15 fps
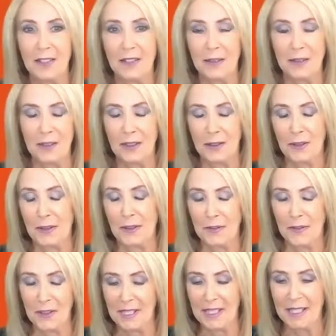to sort
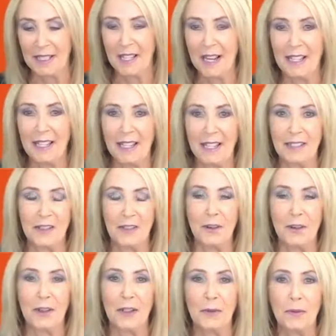of just kind of get
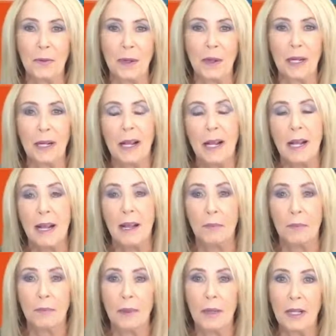started with it.
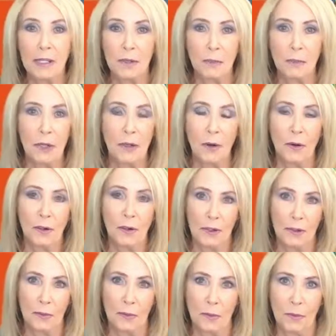Plus, we
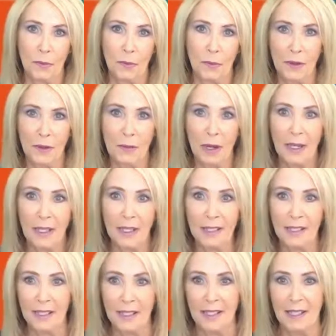also want to
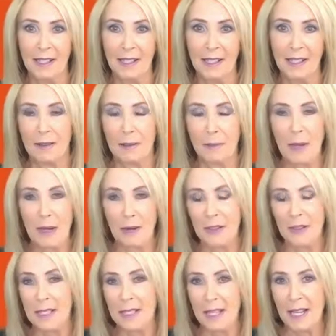remind
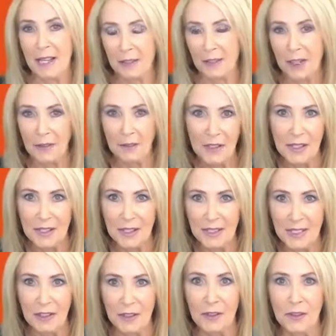parents and caregivers and
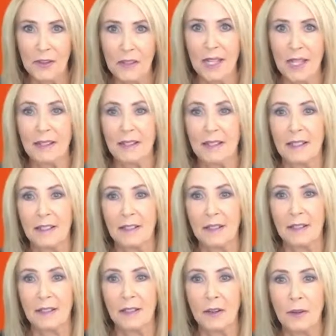teachers that
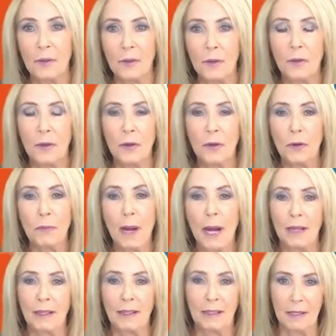you're
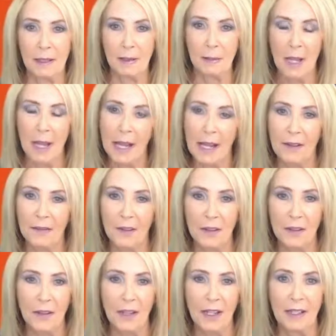modeling the
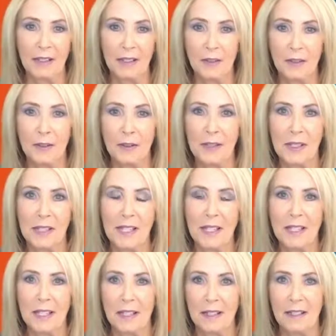behavior that you're
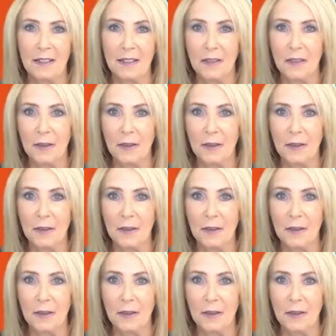seeking,